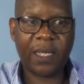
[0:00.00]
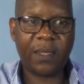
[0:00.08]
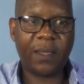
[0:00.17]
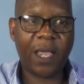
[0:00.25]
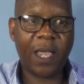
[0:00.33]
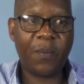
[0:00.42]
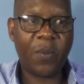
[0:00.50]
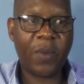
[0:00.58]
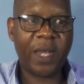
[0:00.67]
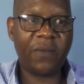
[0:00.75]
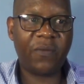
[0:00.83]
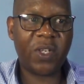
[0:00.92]
them
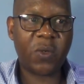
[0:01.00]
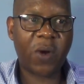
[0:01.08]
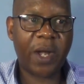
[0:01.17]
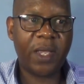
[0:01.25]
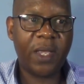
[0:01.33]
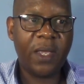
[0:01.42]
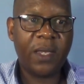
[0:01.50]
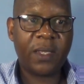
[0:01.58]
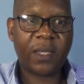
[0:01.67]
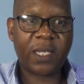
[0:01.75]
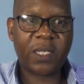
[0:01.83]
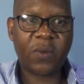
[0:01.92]
individually.
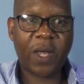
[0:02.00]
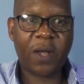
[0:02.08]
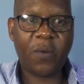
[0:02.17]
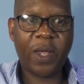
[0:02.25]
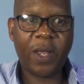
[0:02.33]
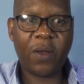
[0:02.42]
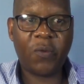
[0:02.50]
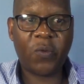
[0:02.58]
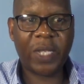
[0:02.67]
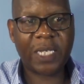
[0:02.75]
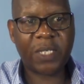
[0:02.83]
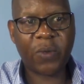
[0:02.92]
That's why
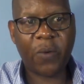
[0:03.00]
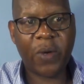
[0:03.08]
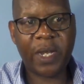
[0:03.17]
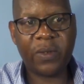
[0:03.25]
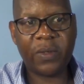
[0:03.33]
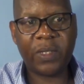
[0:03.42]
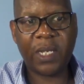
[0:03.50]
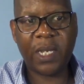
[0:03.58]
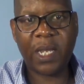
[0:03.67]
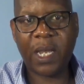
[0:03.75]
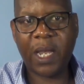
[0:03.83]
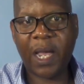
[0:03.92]
when you see
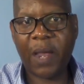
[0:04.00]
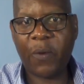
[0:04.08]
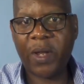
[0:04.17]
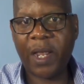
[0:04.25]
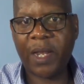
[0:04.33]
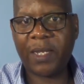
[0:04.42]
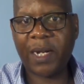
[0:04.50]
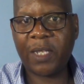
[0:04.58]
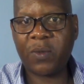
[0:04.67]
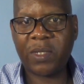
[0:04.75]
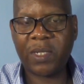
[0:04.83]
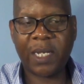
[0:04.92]
here, when I try
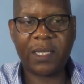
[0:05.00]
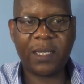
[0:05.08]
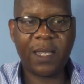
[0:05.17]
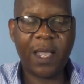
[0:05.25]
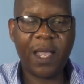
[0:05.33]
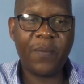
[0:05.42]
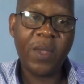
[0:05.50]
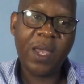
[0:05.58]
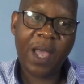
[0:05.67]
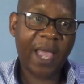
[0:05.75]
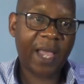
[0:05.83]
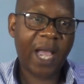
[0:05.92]
to select them,
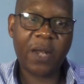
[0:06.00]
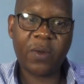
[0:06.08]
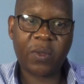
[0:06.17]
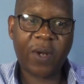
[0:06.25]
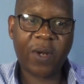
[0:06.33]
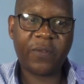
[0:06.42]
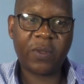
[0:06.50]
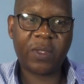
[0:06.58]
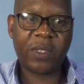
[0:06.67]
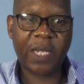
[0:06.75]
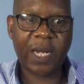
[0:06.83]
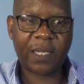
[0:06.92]
I cannot have to
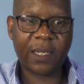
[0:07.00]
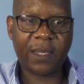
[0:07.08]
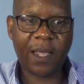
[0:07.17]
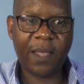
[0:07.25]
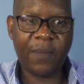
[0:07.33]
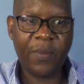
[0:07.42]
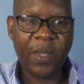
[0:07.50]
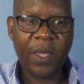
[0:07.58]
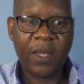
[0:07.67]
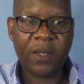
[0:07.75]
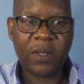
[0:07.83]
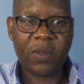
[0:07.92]
select them.
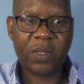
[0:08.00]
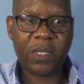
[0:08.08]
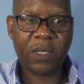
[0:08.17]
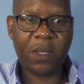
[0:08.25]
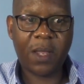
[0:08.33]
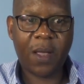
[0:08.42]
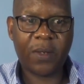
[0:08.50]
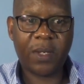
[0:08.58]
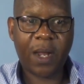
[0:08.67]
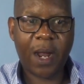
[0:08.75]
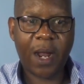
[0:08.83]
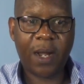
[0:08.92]
You see now
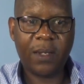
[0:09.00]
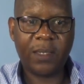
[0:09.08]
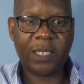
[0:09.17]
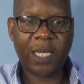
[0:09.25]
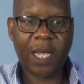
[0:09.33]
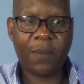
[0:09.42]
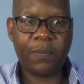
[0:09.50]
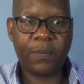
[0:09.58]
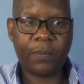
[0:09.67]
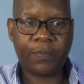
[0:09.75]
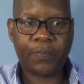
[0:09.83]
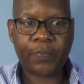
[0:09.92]
there are some